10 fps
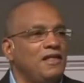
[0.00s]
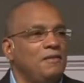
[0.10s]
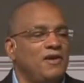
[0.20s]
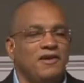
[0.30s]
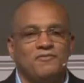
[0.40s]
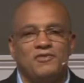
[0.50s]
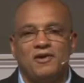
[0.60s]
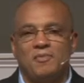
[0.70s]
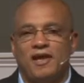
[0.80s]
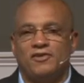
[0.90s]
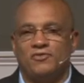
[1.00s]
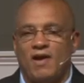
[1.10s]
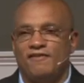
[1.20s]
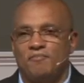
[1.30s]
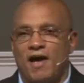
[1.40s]
Many of them had
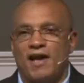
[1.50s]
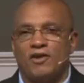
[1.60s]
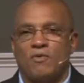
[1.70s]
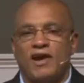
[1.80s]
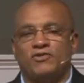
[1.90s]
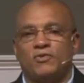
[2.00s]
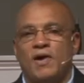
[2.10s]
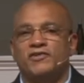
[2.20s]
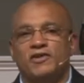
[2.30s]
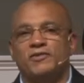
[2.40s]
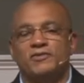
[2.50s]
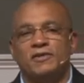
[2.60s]
drive-by graduations.